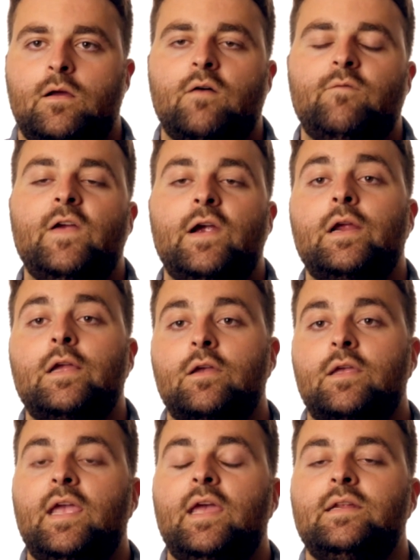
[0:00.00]
A very
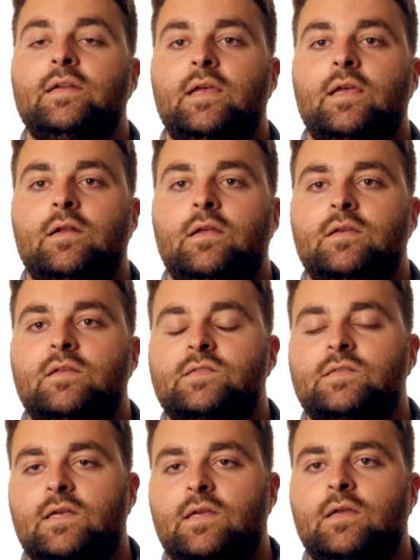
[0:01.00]
good candidate
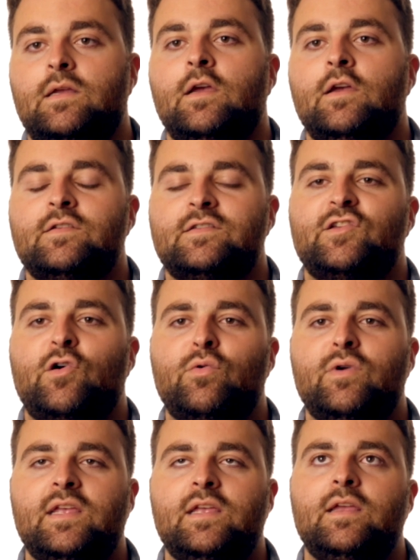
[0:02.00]
is the
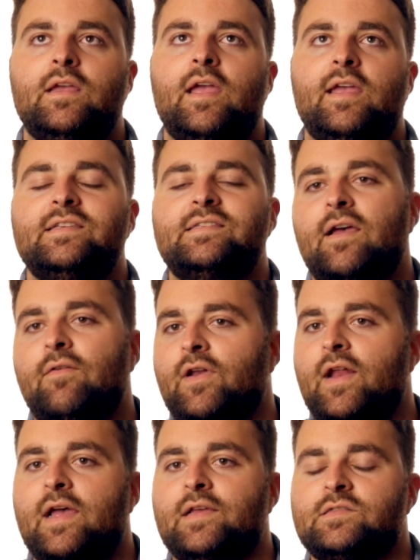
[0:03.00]
Sony
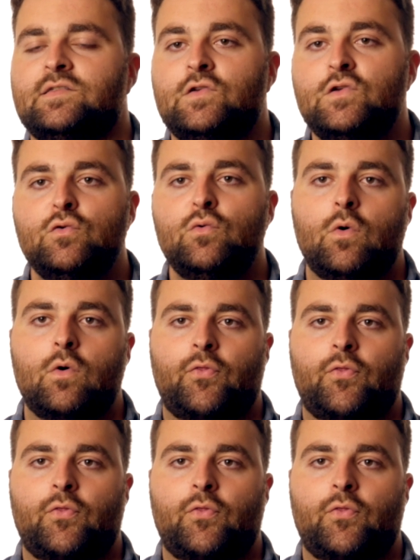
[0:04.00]
A7S 2 or